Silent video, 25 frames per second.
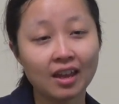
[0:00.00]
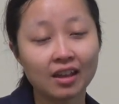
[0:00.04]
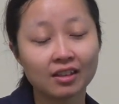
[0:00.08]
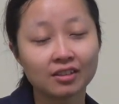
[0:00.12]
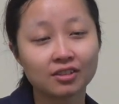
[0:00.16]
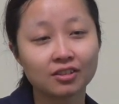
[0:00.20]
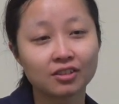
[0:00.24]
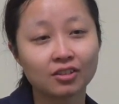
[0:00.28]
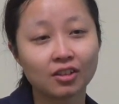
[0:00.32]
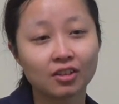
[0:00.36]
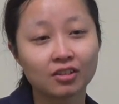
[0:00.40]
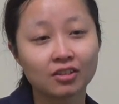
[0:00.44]

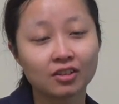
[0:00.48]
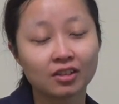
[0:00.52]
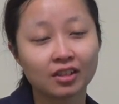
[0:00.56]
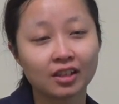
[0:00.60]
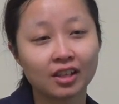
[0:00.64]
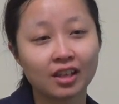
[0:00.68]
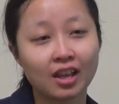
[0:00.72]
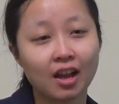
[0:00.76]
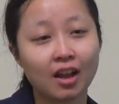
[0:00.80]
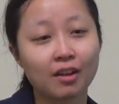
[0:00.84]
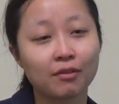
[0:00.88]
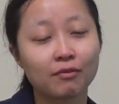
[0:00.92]
And
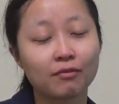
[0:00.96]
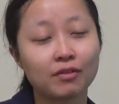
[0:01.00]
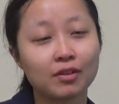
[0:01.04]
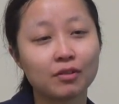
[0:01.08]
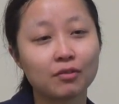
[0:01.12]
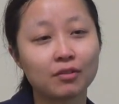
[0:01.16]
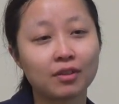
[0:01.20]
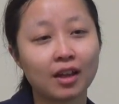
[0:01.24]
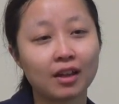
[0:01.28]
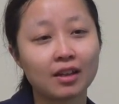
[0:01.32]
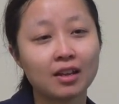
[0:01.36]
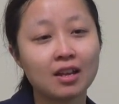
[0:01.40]
certainly I
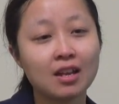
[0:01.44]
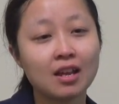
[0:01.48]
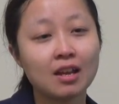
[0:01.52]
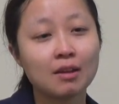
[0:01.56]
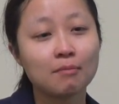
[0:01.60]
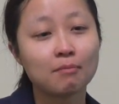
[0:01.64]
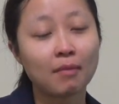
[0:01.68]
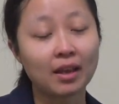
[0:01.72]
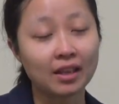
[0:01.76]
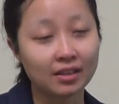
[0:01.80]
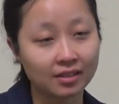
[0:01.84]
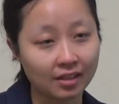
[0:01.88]
feel that
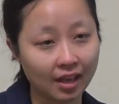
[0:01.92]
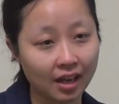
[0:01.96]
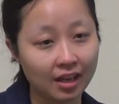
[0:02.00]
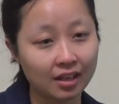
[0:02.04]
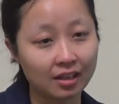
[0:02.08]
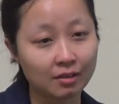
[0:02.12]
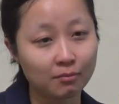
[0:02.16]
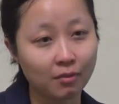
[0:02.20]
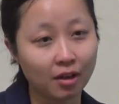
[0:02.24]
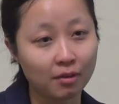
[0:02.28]
maintaining